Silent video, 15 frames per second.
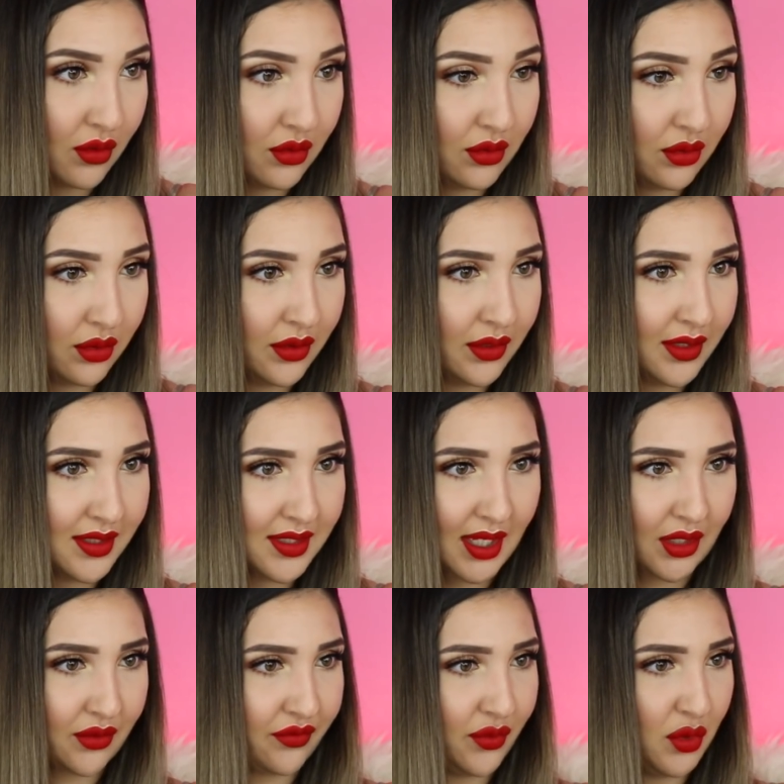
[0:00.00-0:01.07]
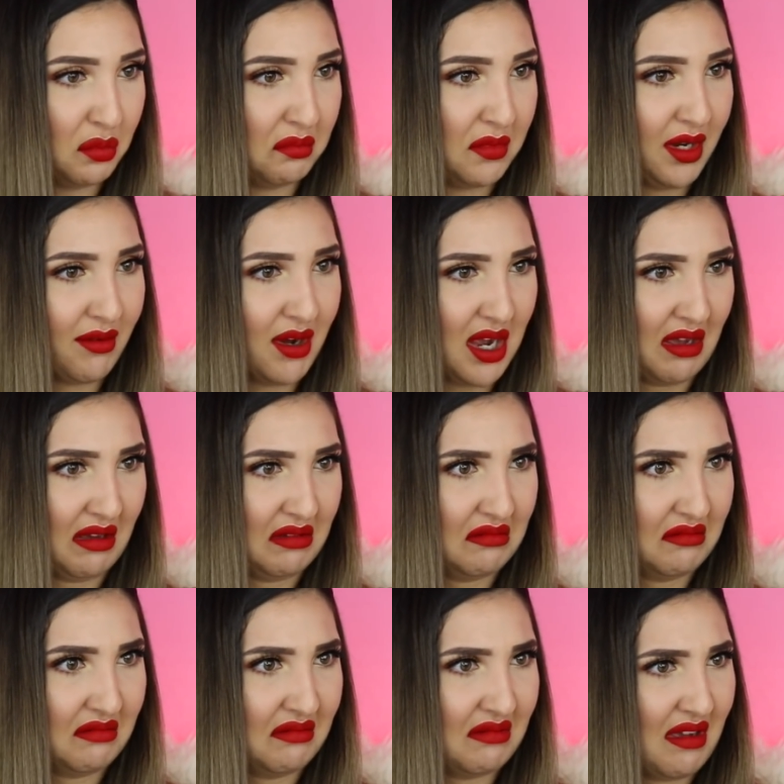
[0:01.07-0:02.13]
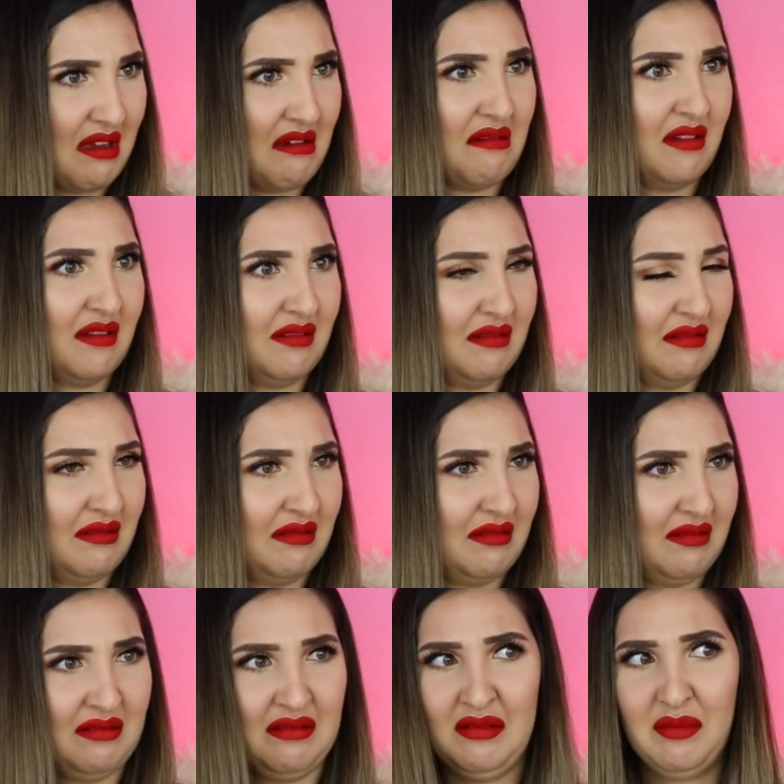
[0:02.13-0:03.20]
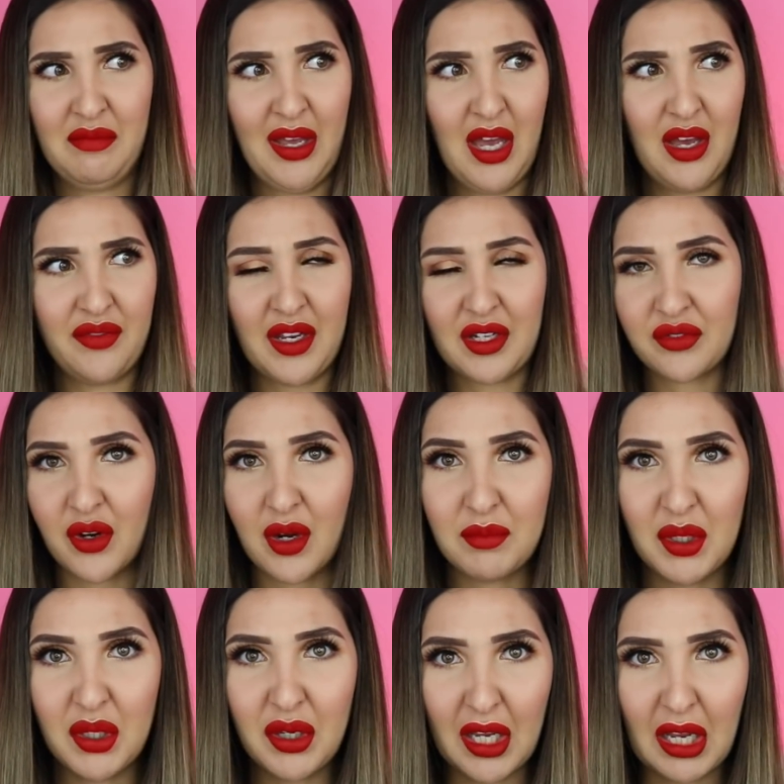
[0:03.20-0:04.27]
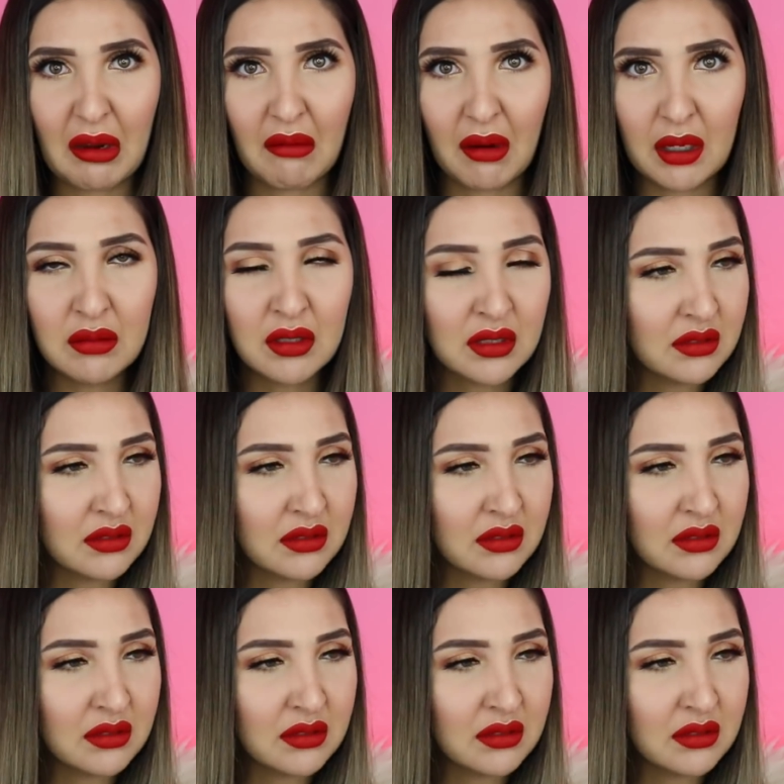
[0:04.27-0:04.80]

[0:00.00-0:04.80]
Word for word: Oh. It's like a full mirror. Oh, perfect for a beauty guru.